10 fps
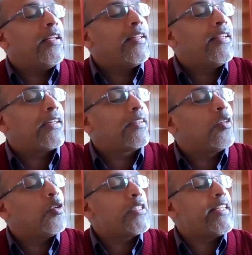into the
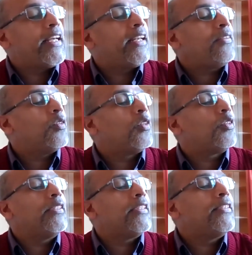question
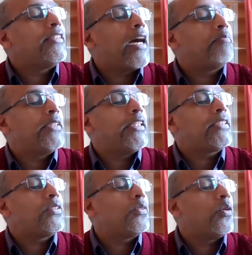or the
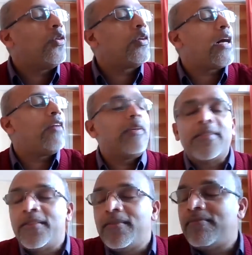chapters or our
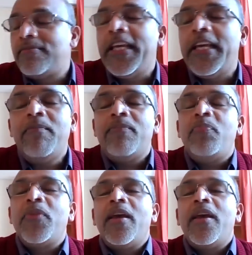theme,